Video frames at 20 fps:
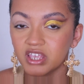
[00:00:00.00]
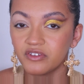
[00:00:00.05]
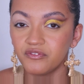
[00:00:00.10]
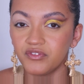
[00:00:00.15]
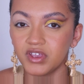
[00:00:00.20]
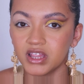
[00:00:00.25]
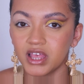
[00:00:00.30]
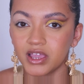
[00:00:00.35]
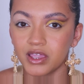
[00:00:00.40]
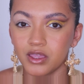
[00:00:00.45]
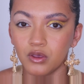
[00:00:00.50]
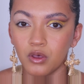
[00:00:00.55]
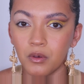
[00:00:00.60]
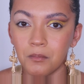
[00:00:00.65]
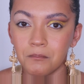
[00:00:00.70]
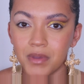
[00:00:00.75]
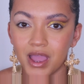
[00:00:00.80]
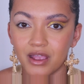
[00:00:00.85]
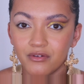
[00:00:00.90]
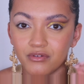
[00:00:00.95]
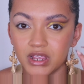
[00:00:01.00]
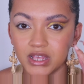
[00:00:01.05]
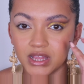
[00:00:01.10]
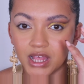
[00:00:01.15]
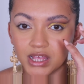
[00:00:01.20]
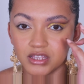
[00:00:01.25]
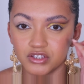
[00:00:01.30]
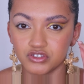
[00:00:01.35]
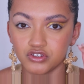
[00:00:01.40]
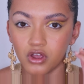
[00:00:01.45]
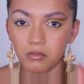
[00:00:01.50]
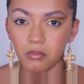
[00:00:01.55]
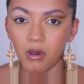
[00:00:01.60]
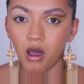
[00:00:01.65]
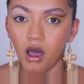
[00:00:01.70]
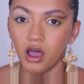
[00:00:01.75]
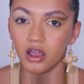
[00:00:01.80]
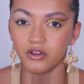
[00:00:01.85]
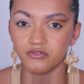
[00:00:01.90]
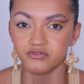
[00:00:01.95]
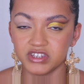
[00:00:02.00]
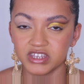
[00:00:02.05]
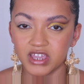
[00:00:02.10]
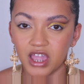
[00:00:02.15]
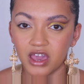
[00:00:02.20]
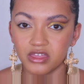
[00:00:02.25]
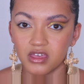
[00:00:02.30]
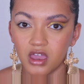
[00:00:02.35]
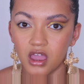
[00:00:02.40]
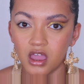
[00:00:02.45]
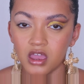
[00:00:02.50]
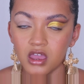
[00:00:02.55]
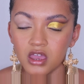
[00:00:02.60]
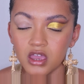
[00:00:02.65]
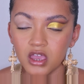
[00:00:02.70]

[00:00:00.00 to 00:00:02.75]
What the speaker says: I feel like it will marry like the top half together.